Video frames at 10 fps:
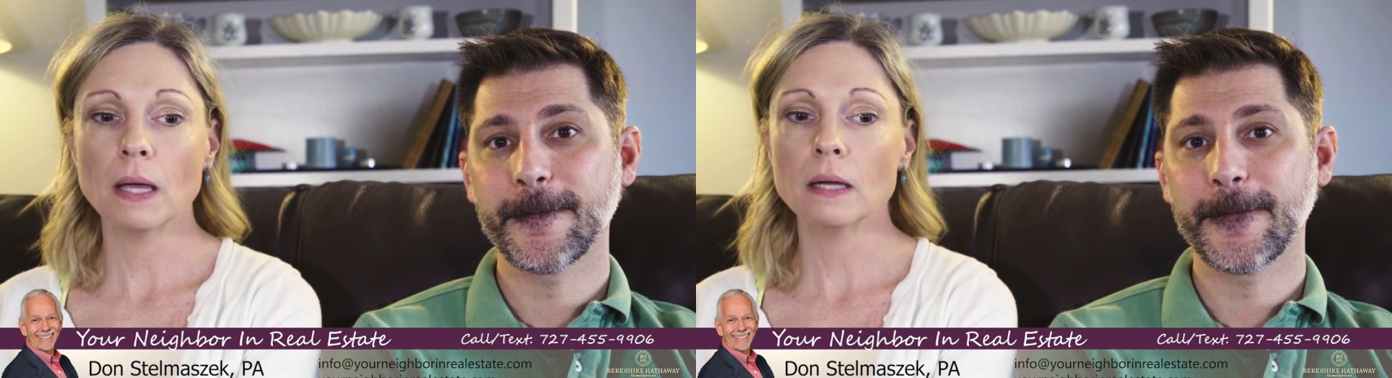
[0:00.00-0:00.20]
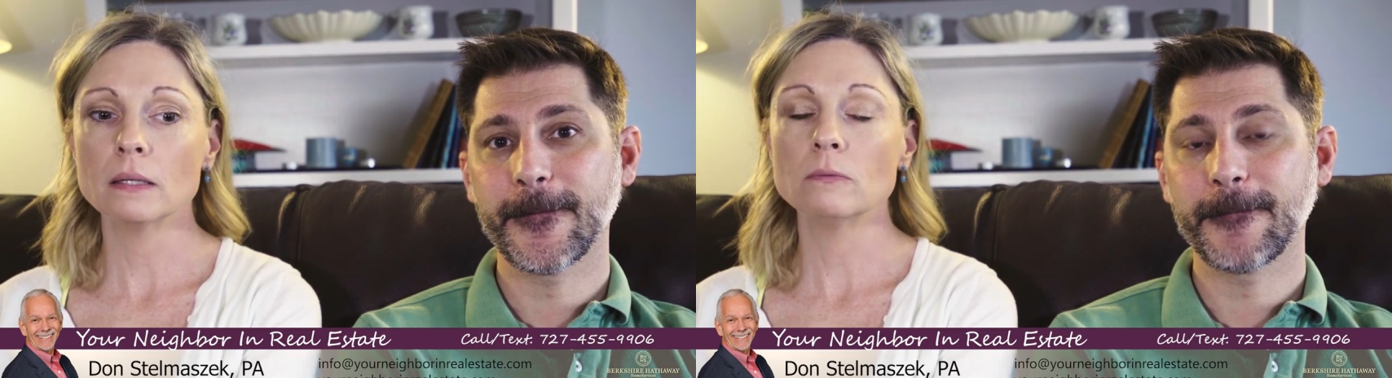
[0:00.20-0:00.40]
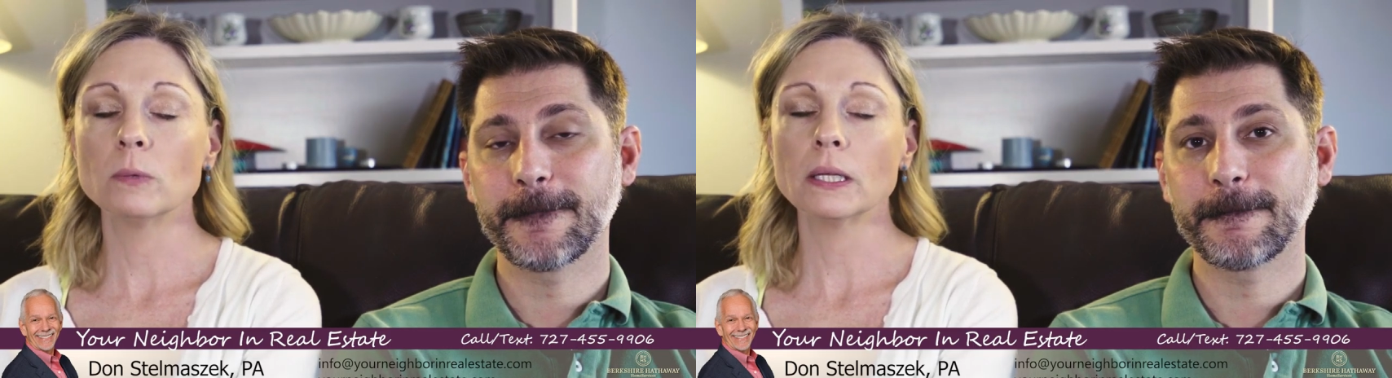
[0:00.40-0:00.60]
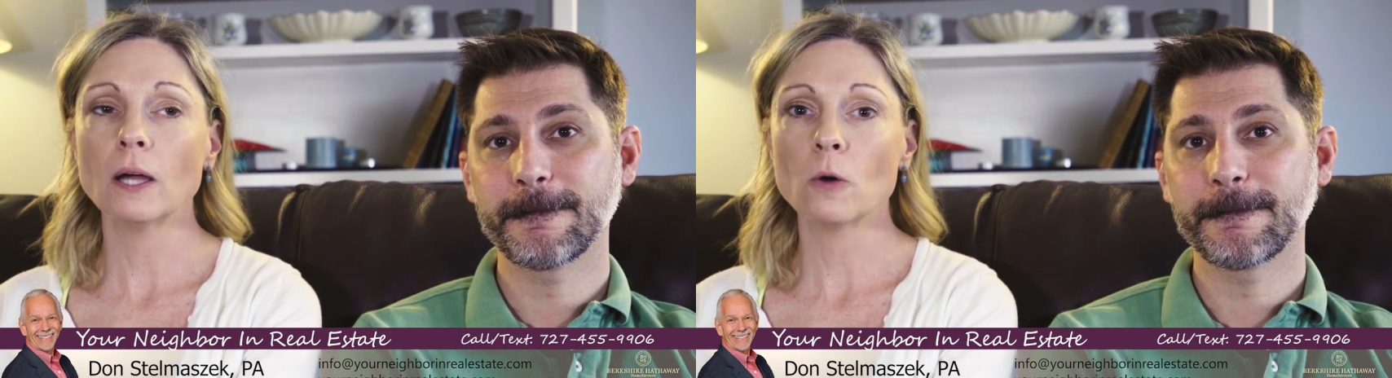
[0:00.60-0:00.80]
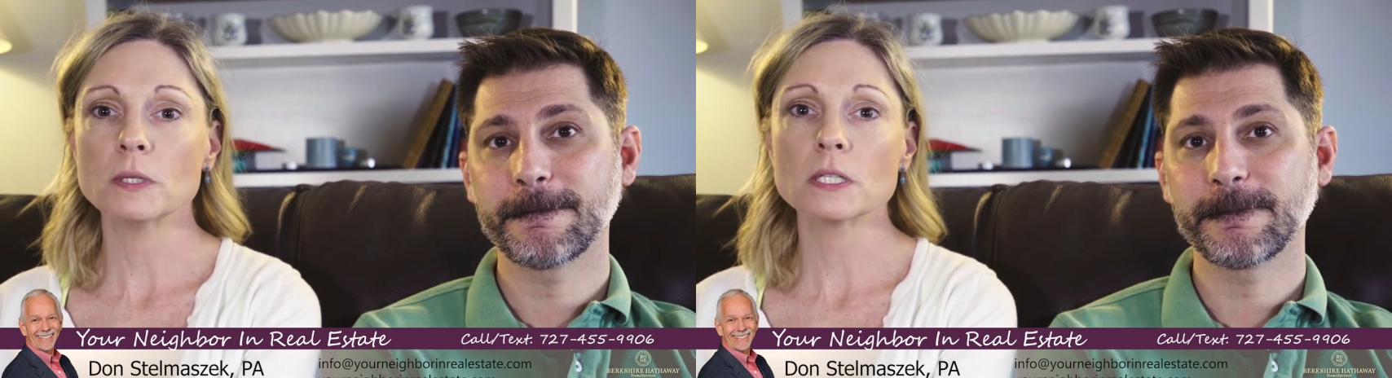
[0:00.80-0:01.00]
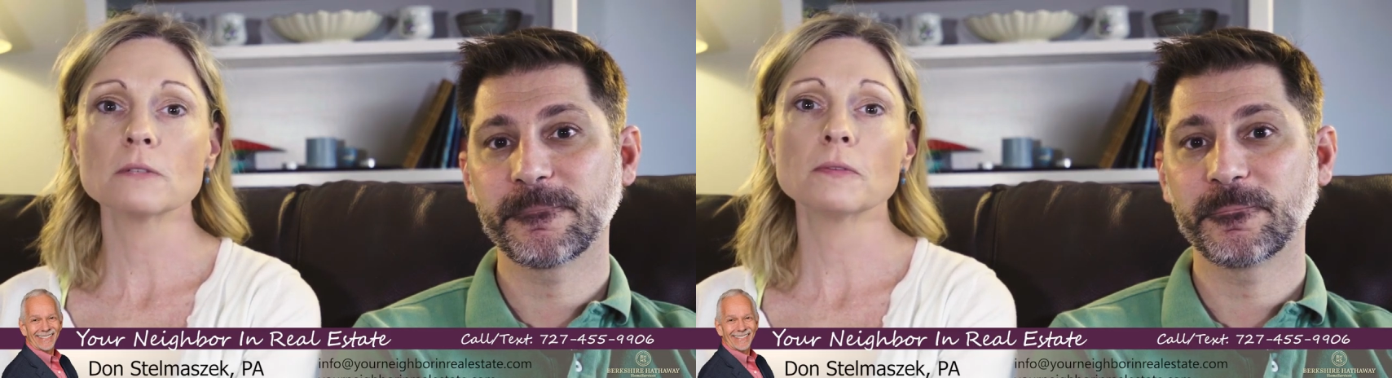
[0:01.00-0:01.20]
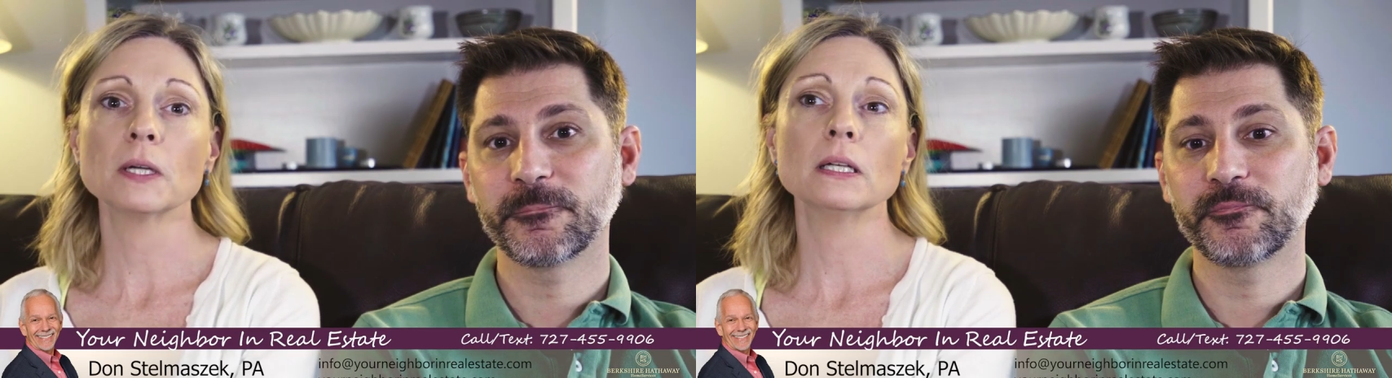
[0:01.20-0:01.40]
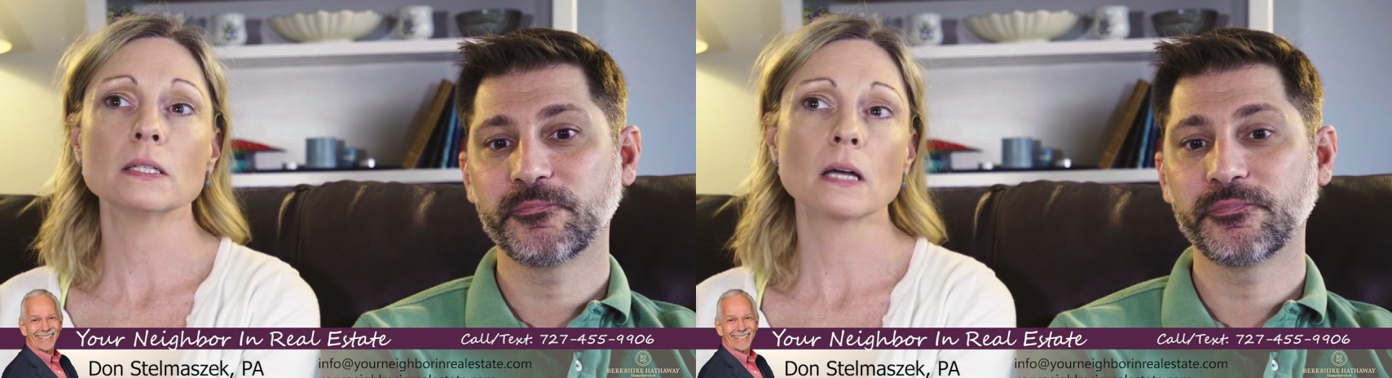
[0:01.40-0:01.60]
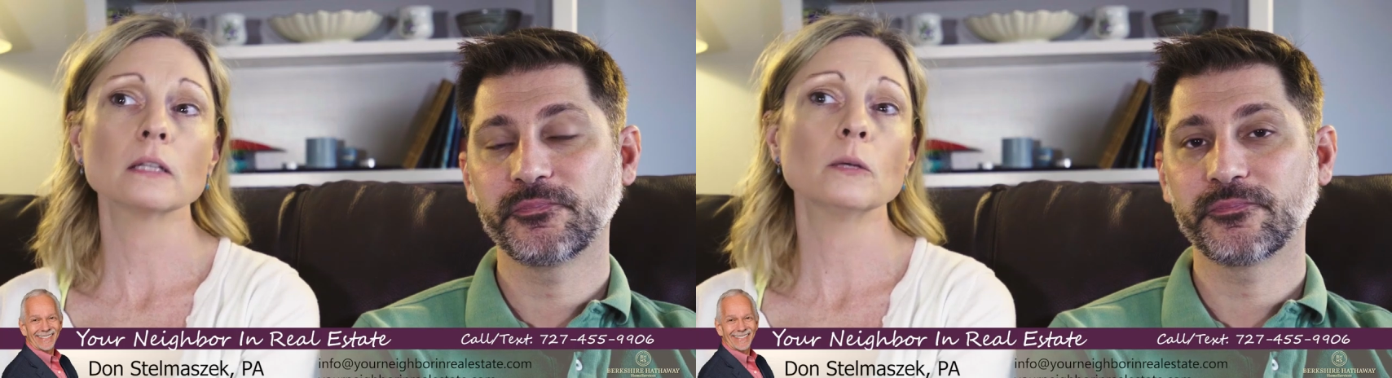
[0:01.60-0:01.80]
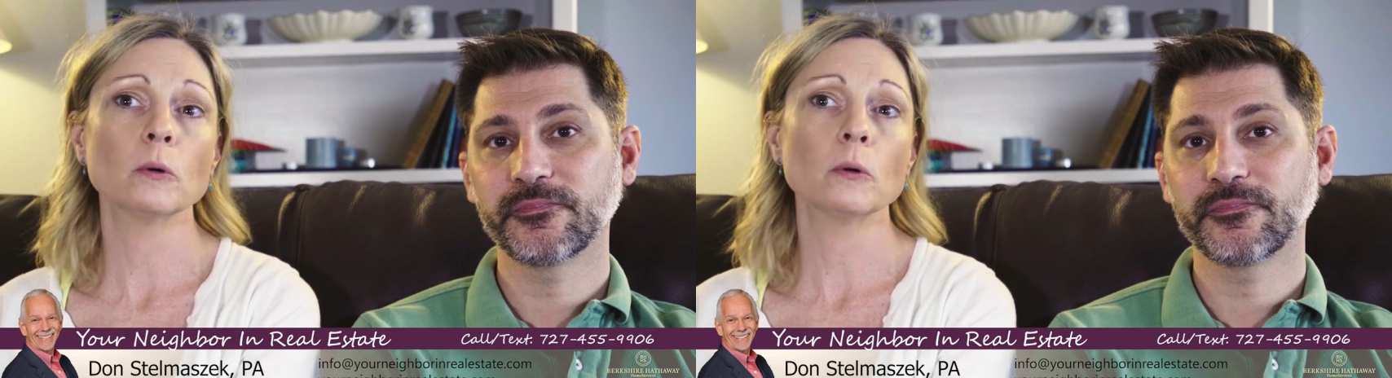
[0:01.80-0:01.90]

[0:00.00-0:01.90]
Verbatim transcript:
Speaker 1: and really helped us to find exactly